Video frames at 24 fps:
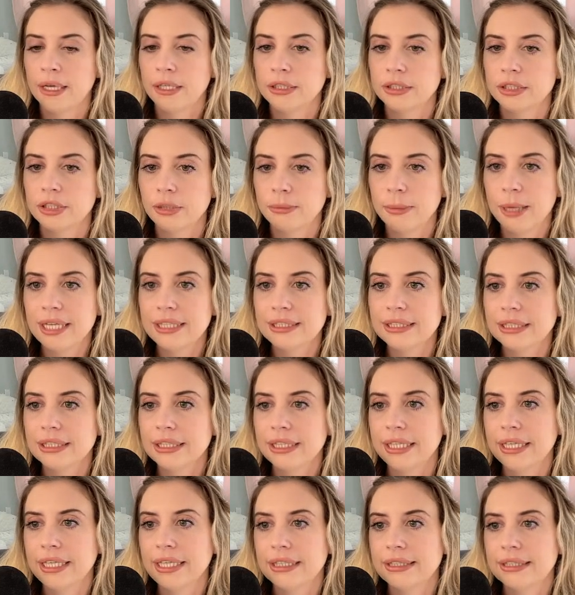So
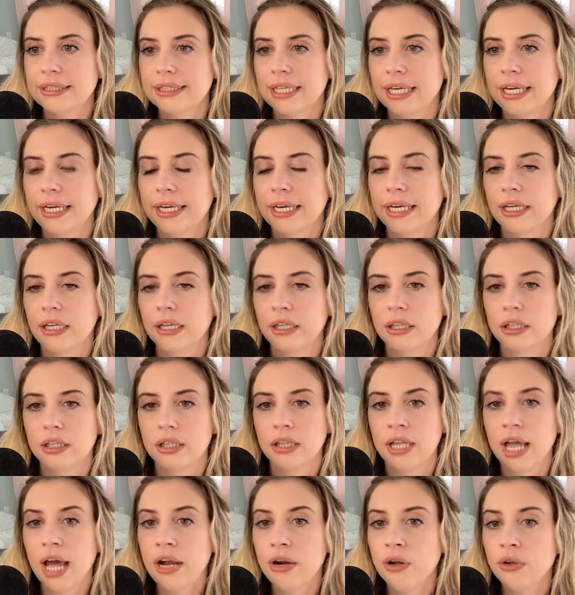basically he's saying
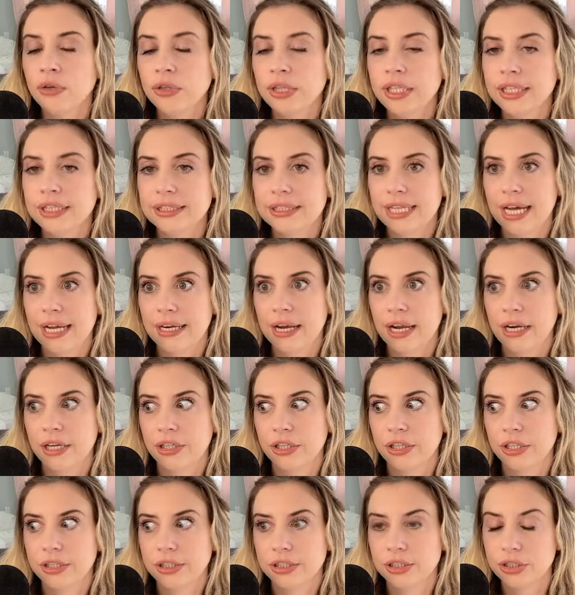not only is that not a
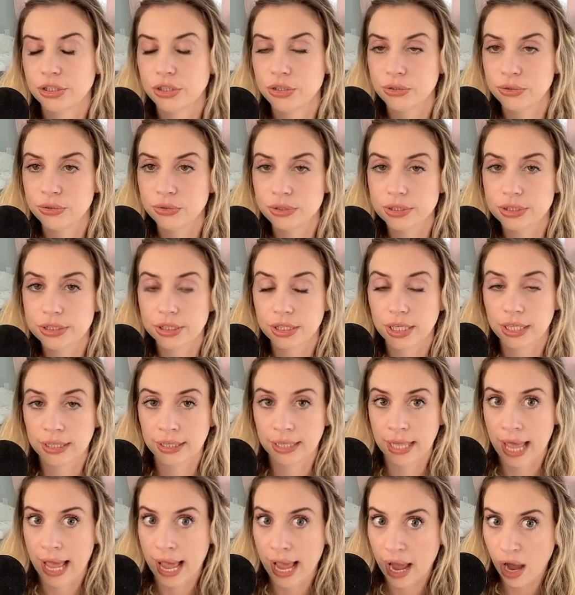good excuse to
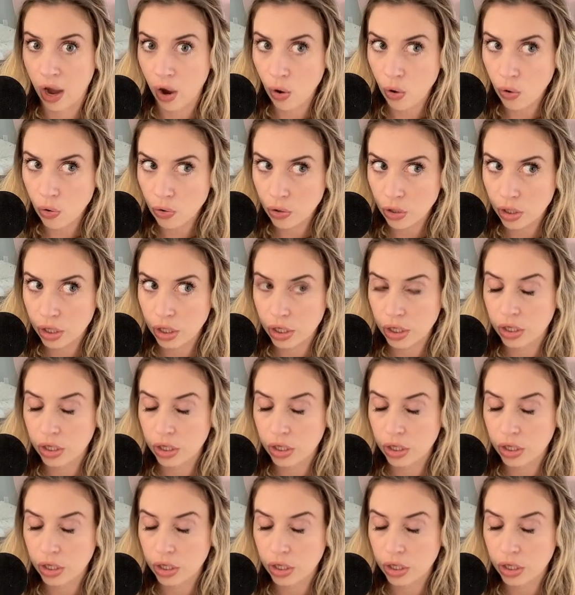allow